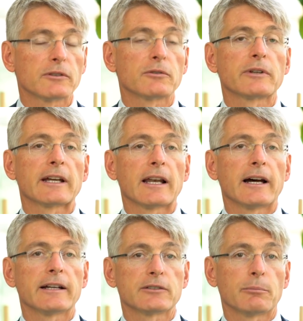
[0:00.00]
to
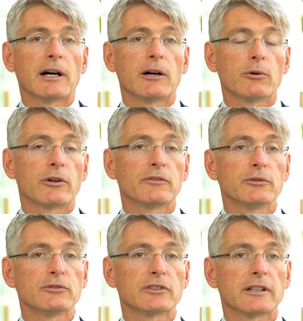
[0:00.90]
realize the power of
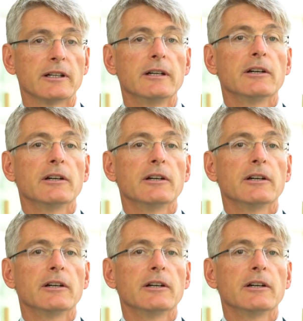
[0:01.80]
using